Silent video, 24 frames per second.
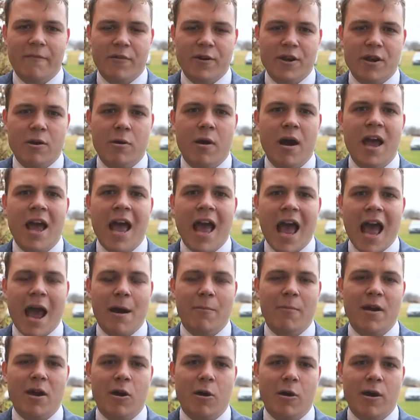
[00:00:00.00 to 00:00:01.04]
up for you,
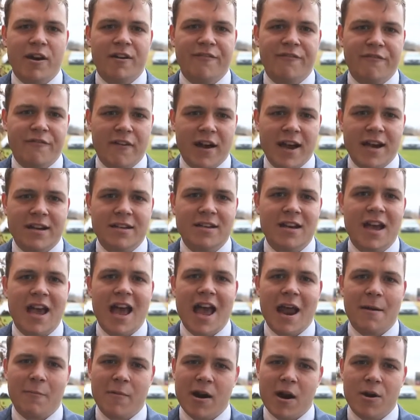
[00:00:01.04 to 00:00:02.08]
and we are going to fight,
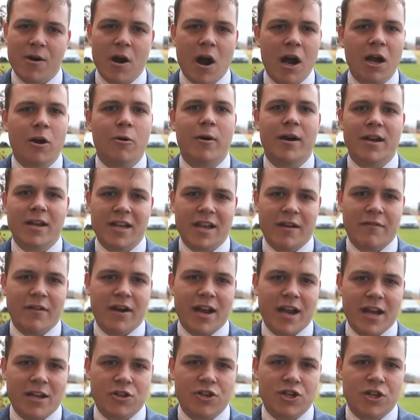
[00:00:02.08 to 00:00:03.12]
and we are not going to give
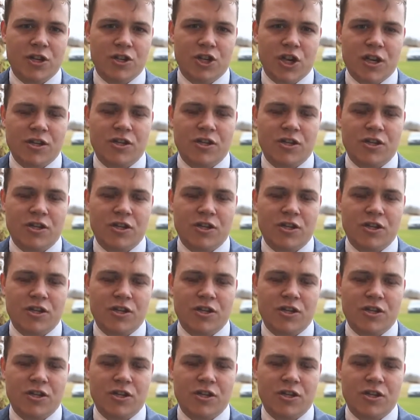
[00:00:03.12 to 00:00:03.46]
an inch to